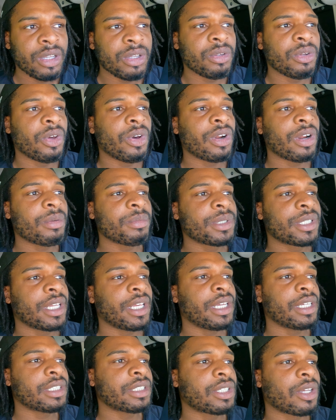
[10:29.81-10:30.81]
You know what I'm
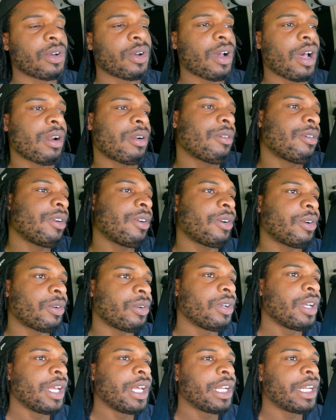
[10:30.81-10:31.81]
saying? So I don't
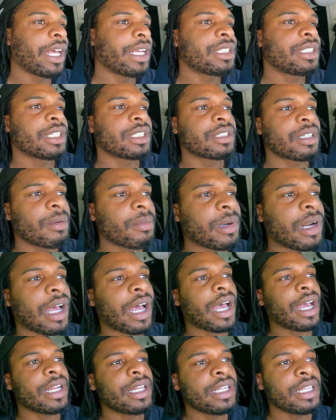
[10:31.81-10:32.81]
know. That's just some of the
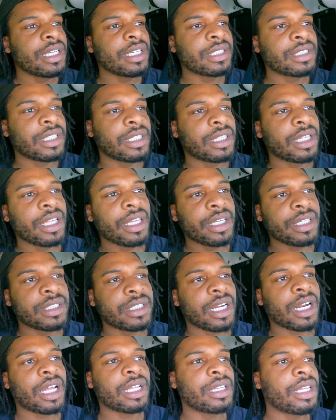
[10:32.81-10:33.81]
ideas and
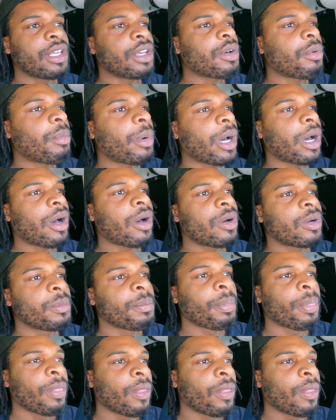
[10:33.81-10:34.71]
things that I think about